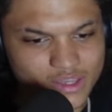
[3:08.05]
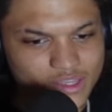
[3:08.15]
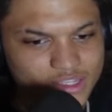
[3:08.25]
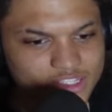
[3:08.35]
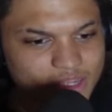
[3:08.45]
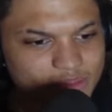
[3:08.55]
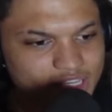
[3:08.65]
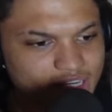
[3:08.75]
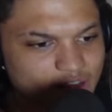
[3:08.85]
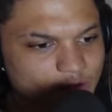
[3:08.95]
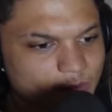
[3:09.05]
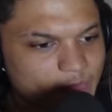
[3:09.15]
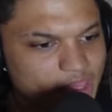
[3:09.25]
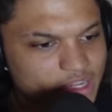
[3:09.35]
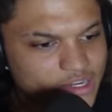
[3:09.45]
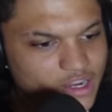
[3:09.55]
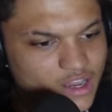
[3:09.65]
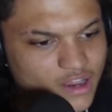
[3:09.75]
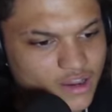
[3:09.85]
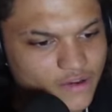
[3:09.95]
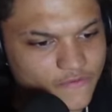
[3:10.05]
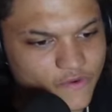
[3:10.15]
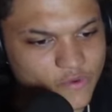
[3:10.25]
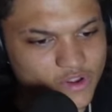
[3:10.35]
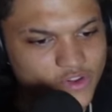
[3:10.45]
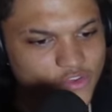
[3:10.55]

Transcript: Something though. Nah, for real though.